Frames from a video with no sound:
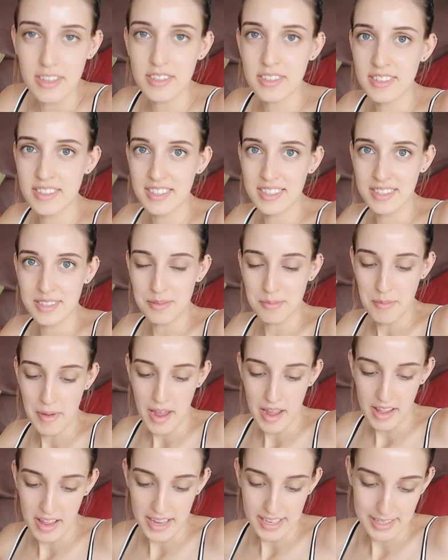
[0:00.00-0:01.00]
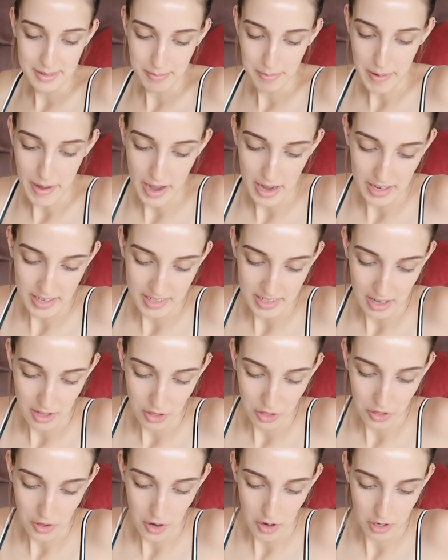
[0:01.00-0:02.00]
doesn't smell as bad as
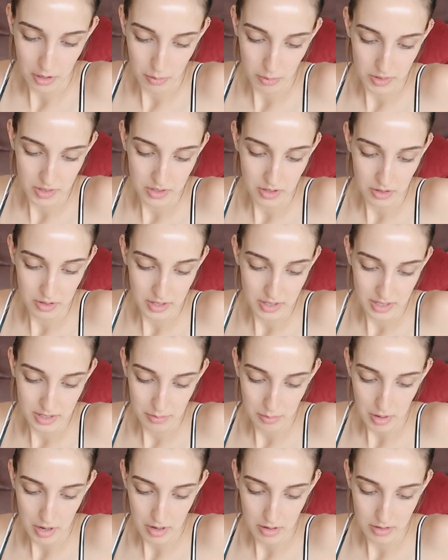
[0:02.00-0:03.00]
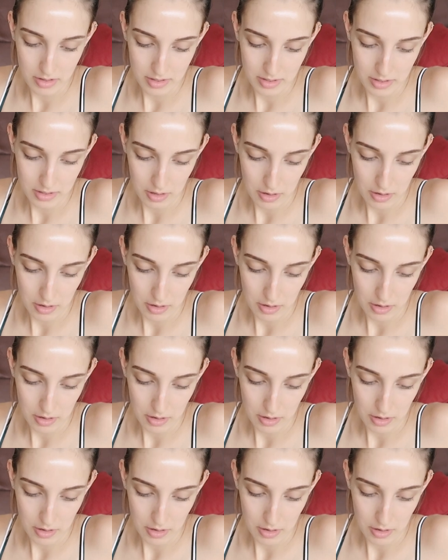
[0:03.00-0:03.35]
I thought it was gonna smell,